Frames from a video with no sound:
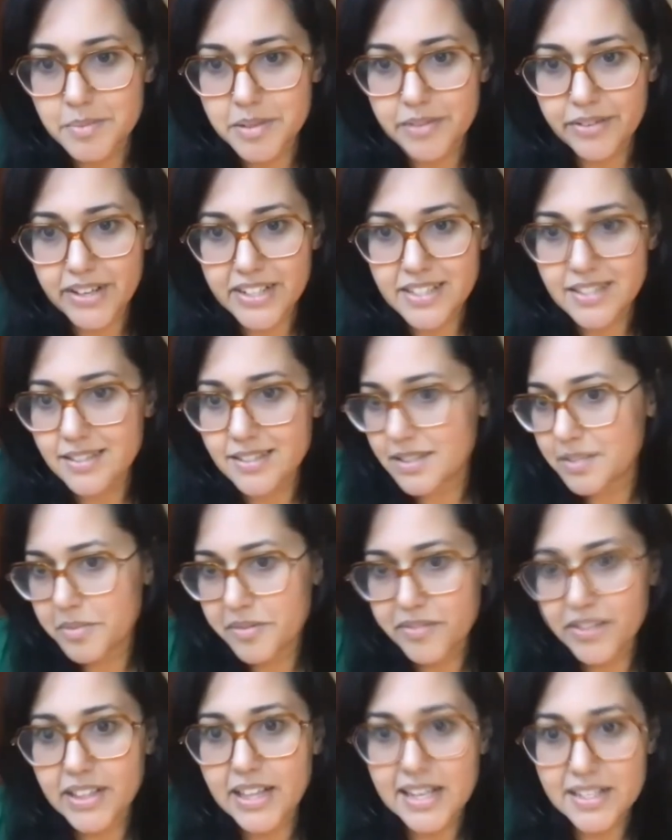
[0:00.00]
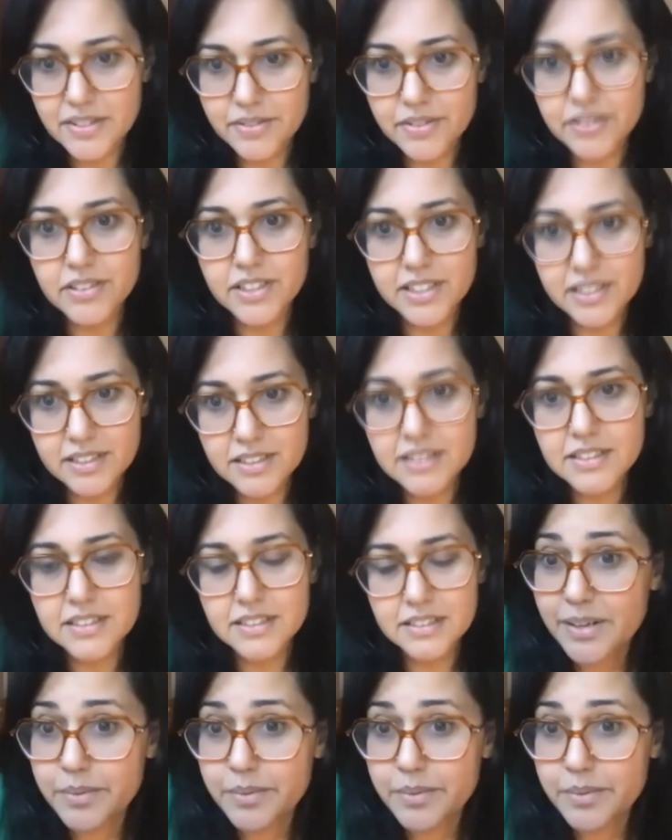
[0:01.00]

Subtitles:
and racism of the last few years.